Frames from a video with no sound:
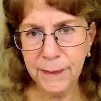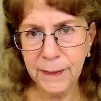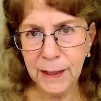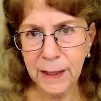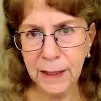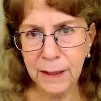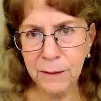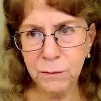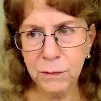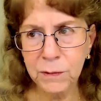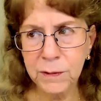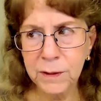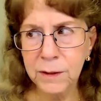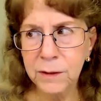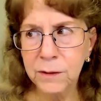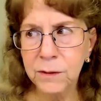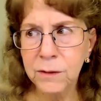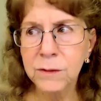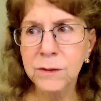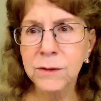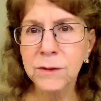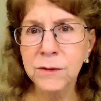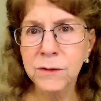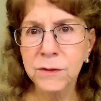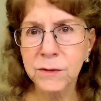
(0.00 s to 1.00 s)
And we
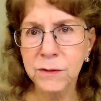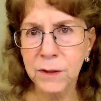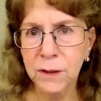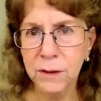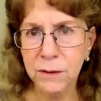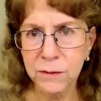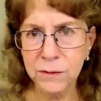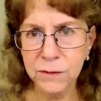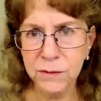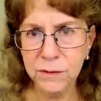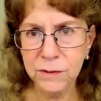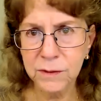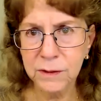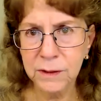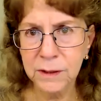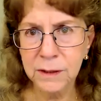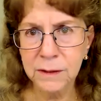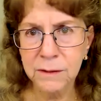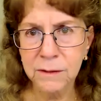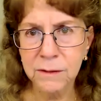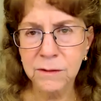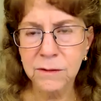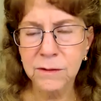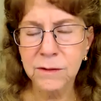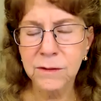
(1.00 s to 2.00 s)
use those
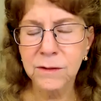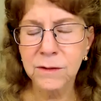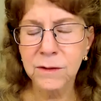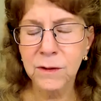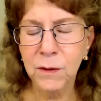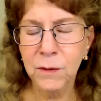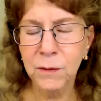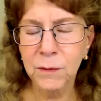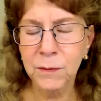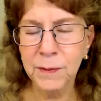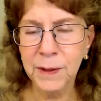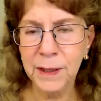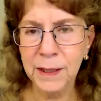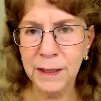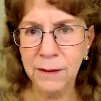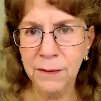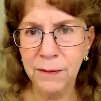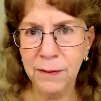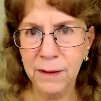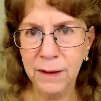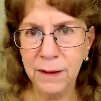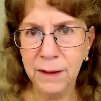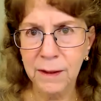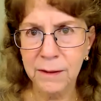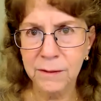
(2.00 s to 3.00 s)
in so many
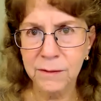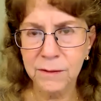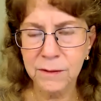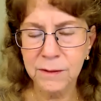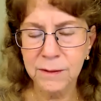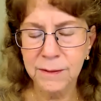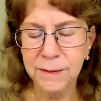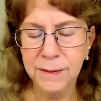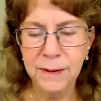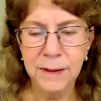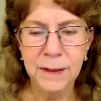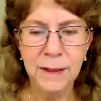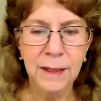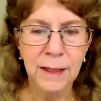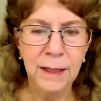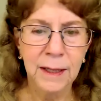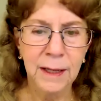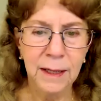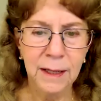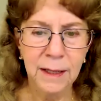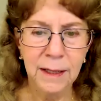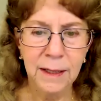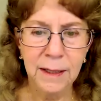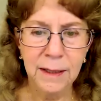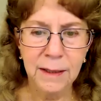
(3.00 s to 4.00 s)
things.
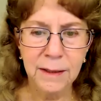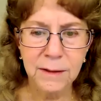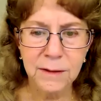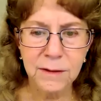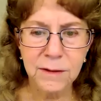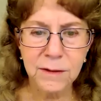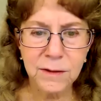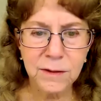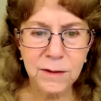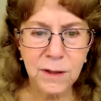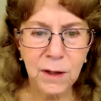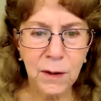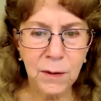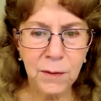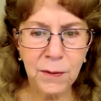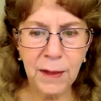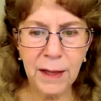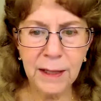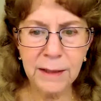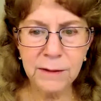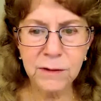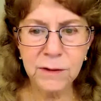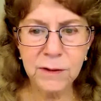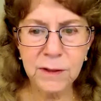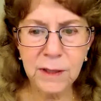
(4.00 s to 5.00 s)
So
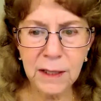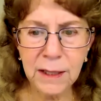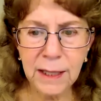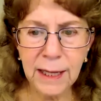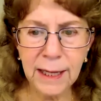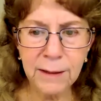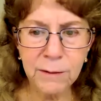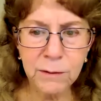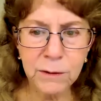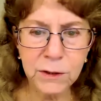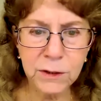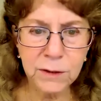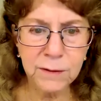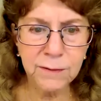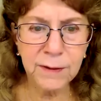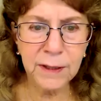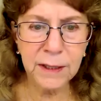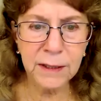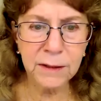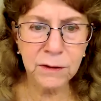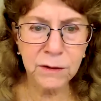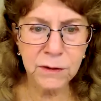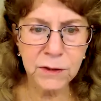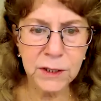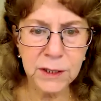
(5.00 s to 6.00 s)
that's the language of
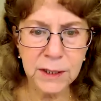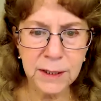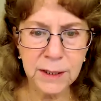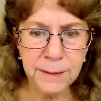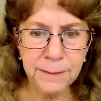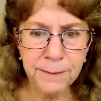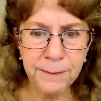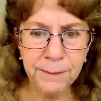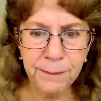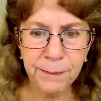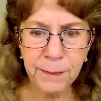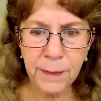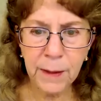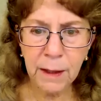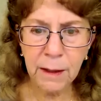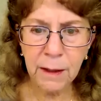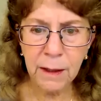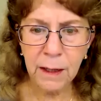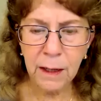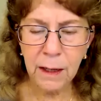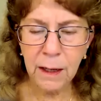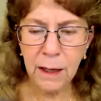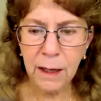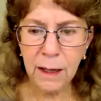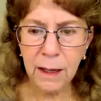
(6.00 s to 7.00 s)
energy.
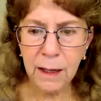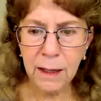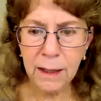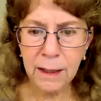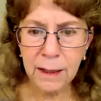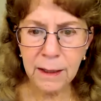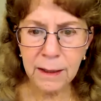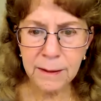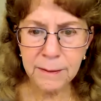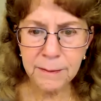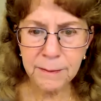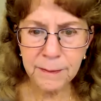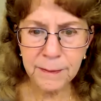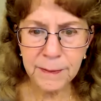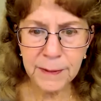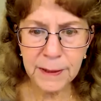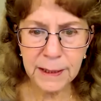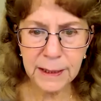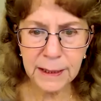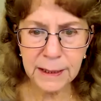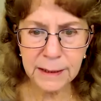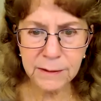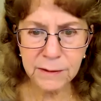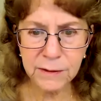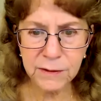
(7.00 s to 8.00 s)

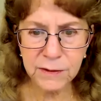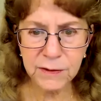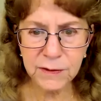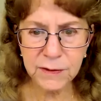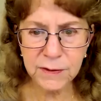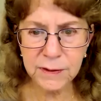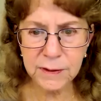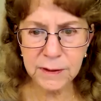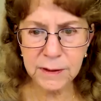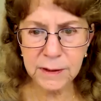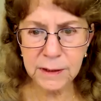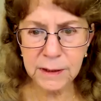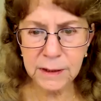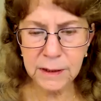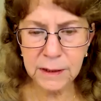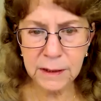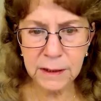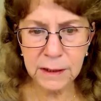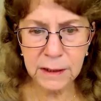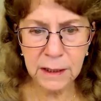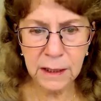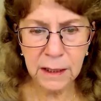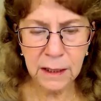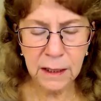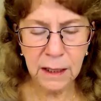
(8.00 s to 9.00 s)
Let's
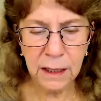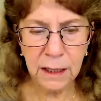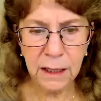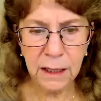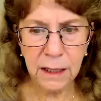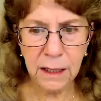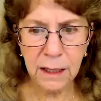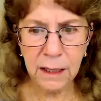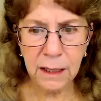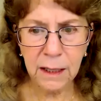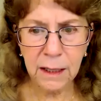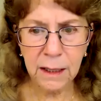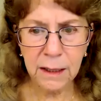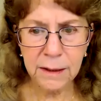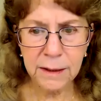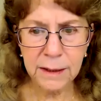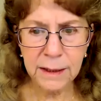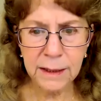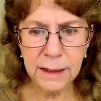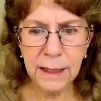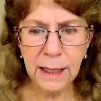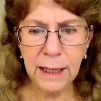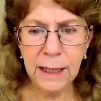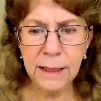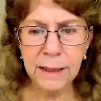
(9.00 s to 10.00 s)
see.
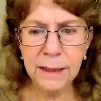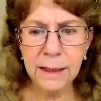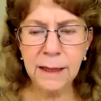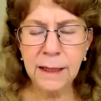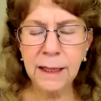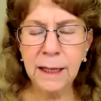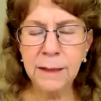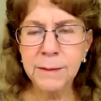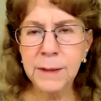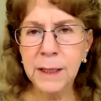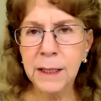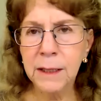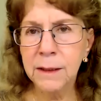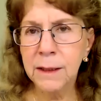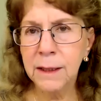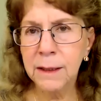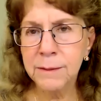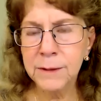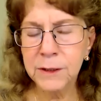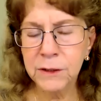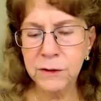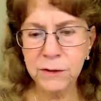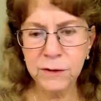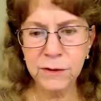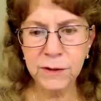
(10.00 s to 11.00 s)
And let
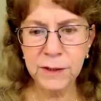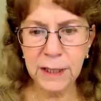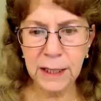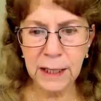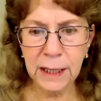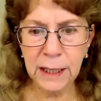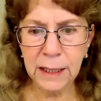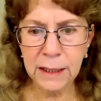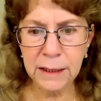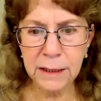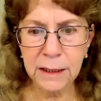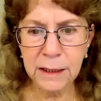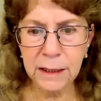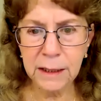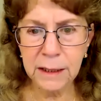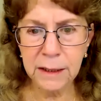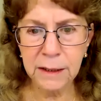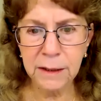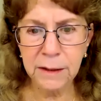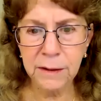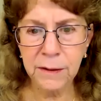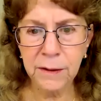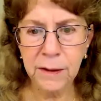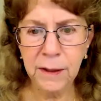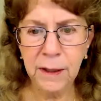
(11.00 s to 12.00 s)
me just add
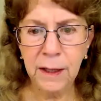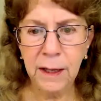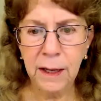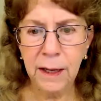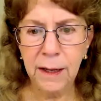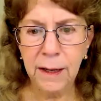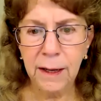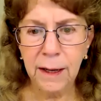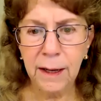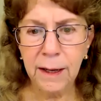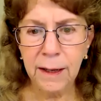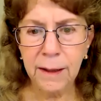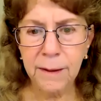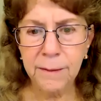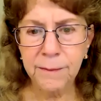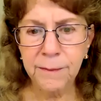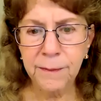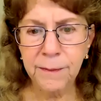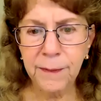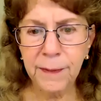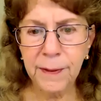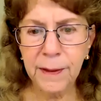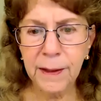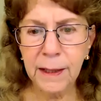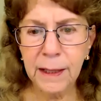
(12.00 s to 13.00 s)
here.
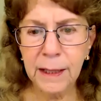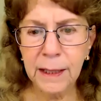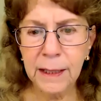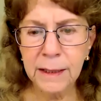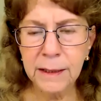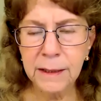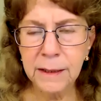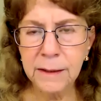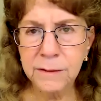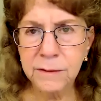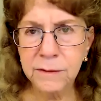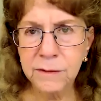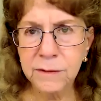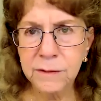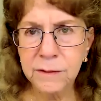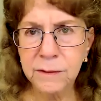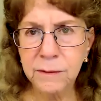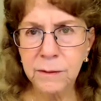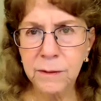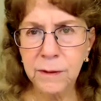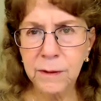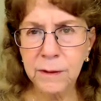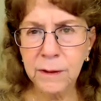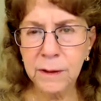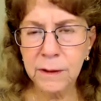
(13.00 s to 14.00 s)
It is
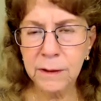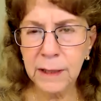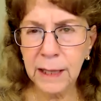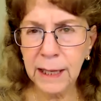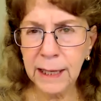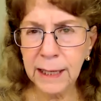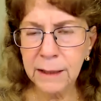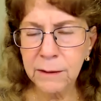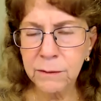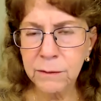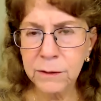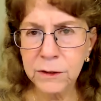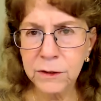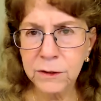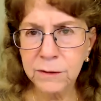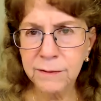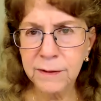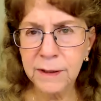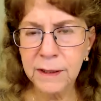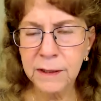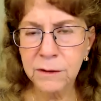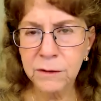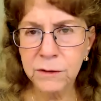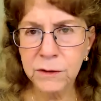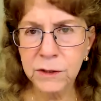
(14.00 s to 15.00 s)
the language of
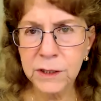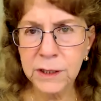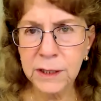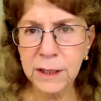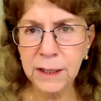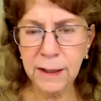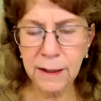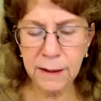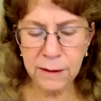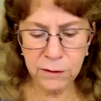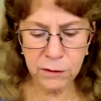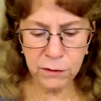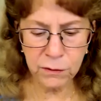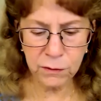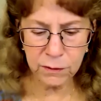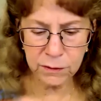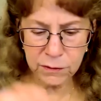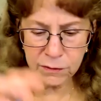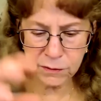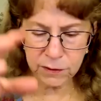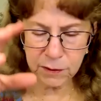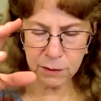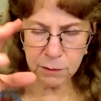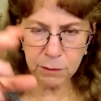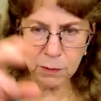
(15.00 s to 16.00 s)
energy, and your
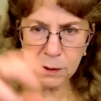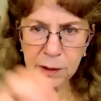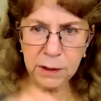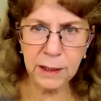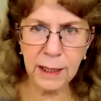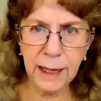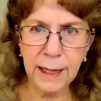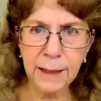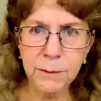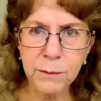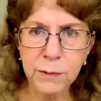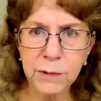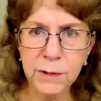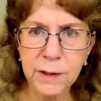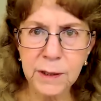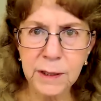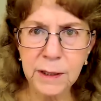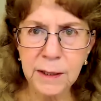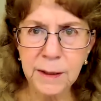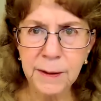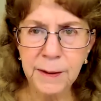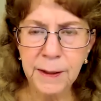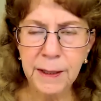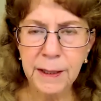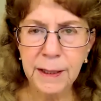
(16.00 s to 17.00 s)
symbol
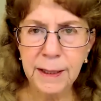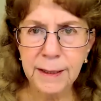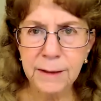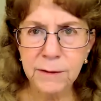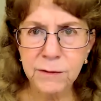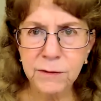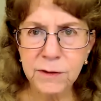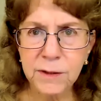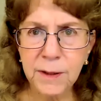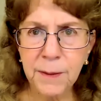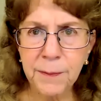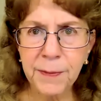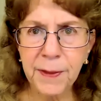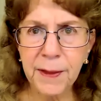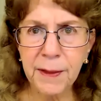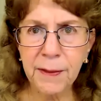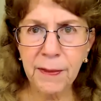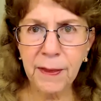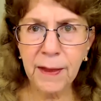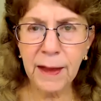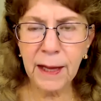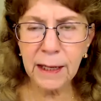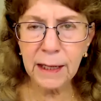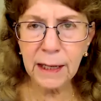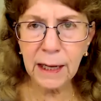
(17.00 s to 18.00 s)
library is something
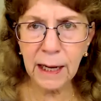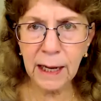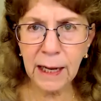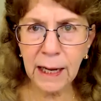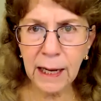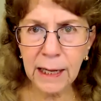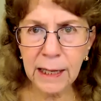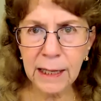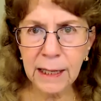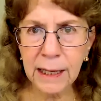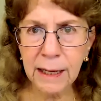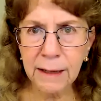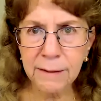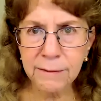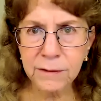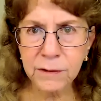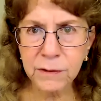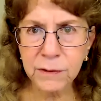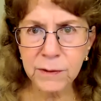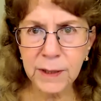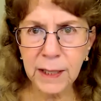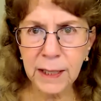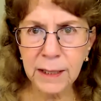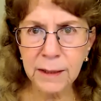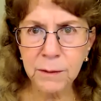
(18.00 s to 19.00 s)
that I have
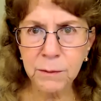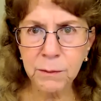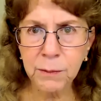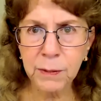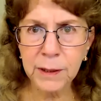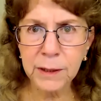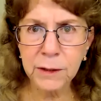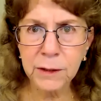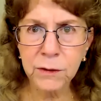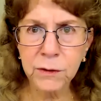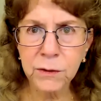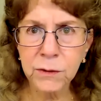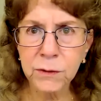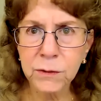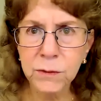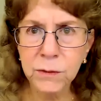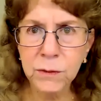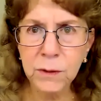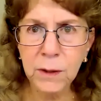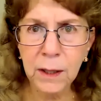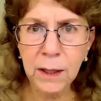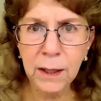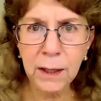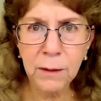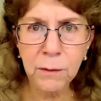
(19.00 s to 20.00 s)
created, but
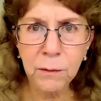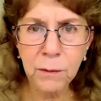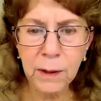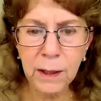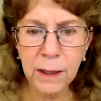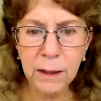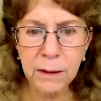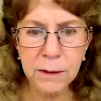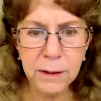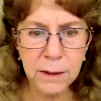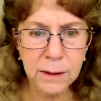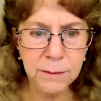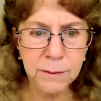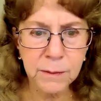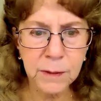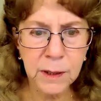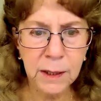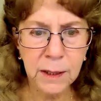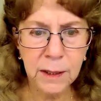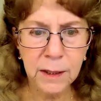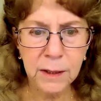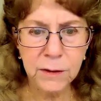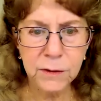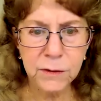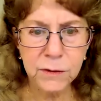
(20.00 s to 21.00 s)
you are welcome
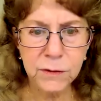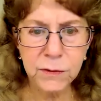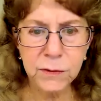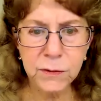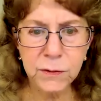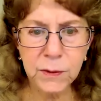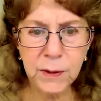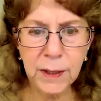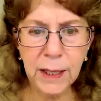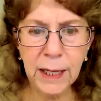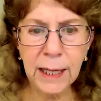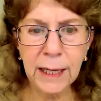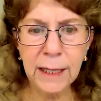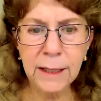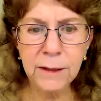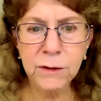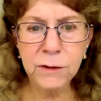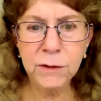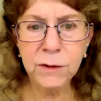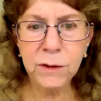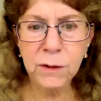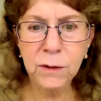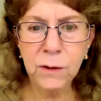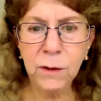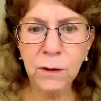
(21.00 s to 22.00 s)
to add
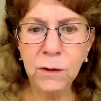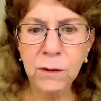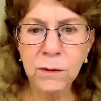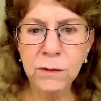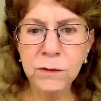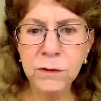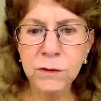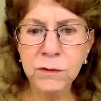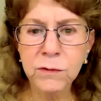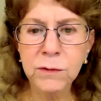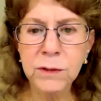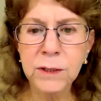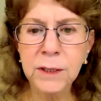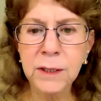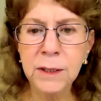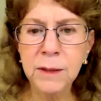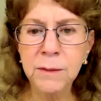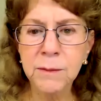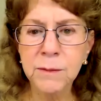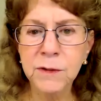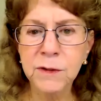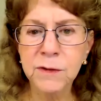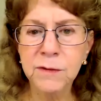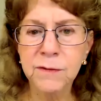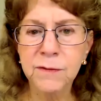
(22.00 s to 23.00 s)
your own
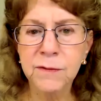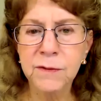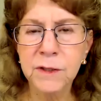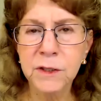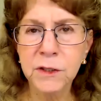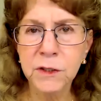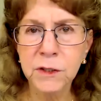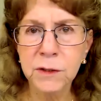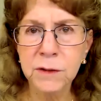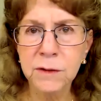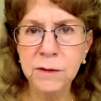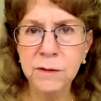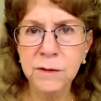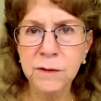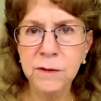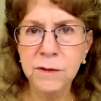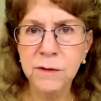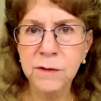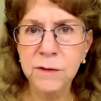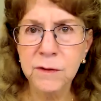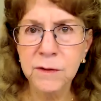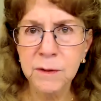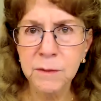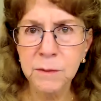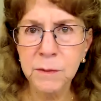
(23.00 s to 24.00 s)
dreams, visions, and
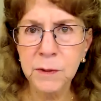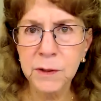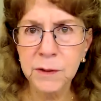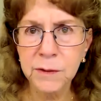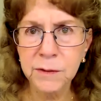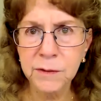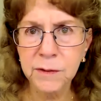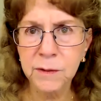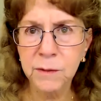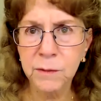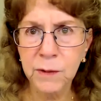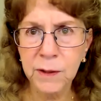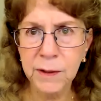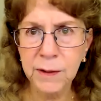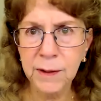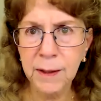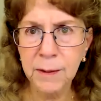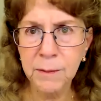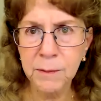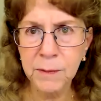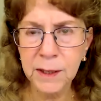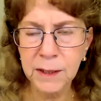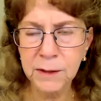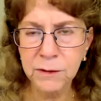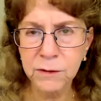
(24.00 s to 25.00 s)
symbols and what
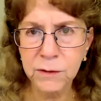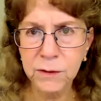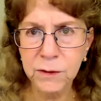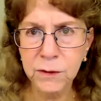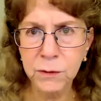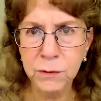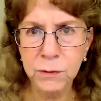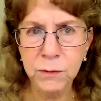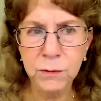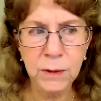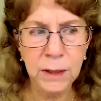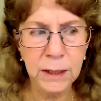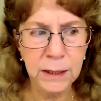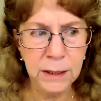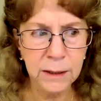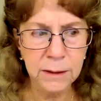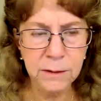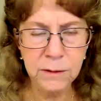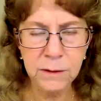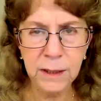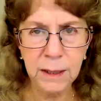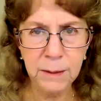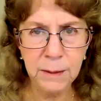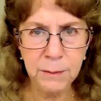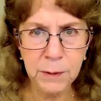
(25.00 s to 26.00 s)
they mean to you right
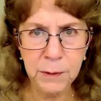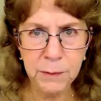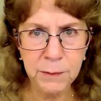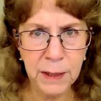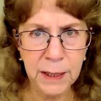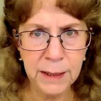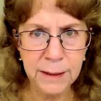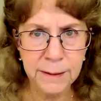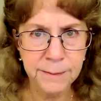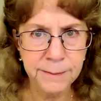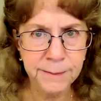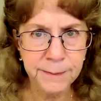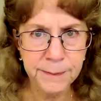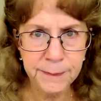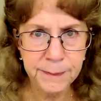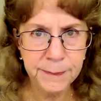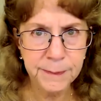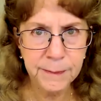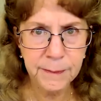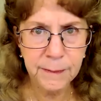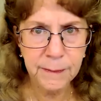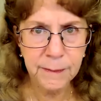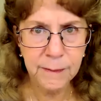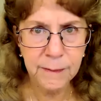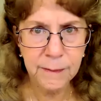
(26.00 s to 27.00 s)
on top of mine.
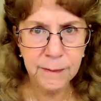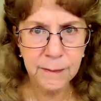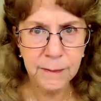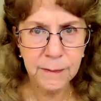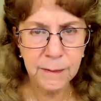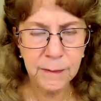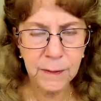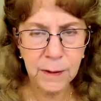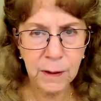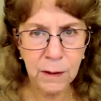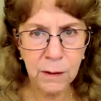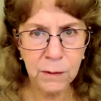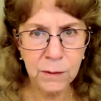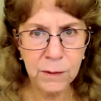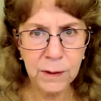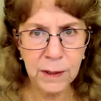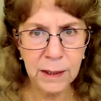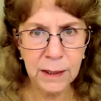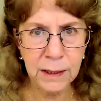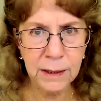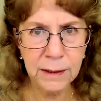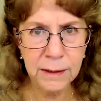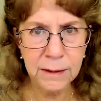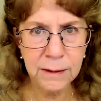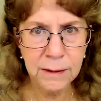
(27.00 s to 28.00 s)

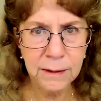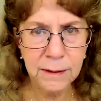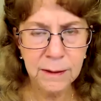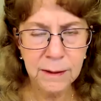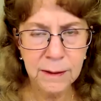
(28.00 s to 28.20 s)
Okay?